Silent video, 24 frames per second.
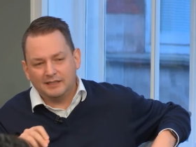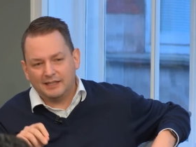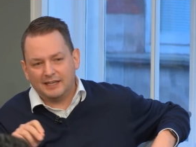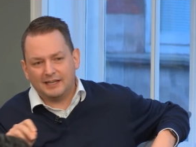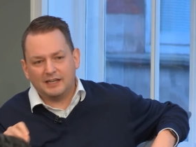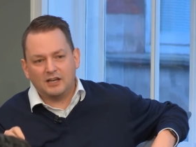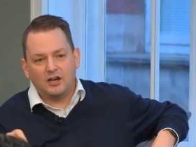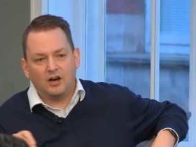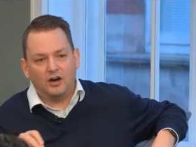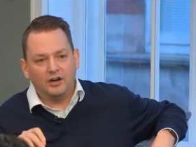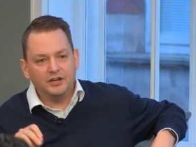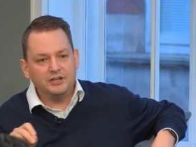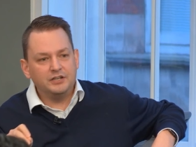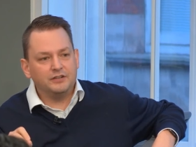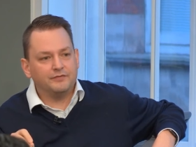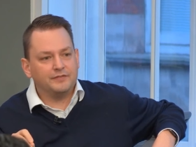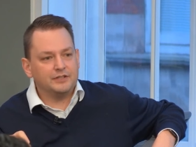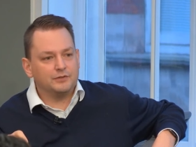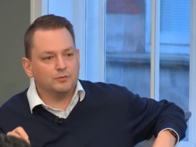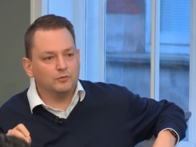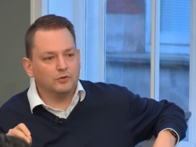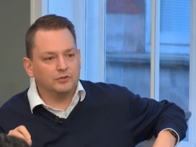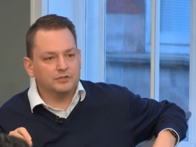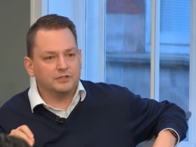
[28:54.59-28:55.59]
that kind of
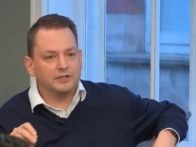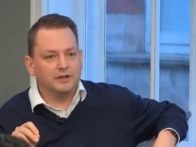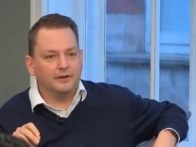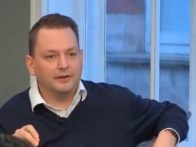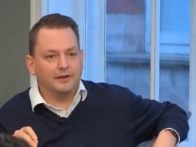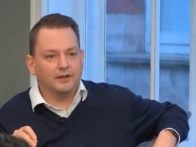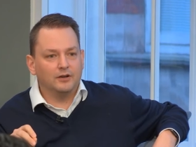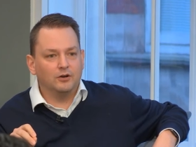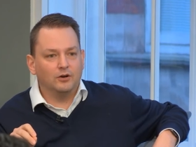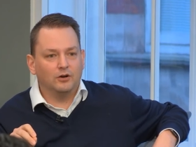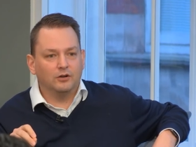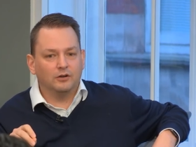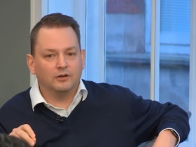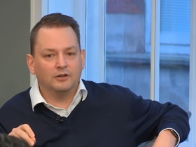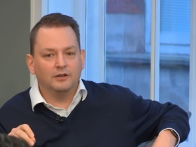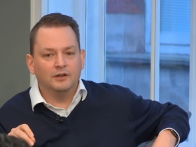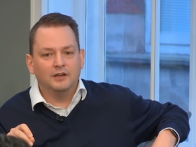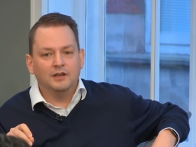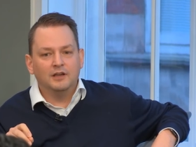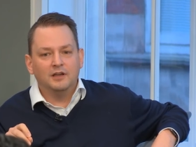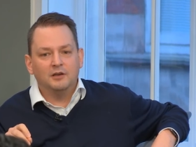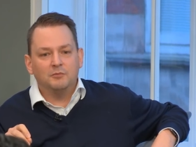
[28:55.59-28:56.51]
is what's going on,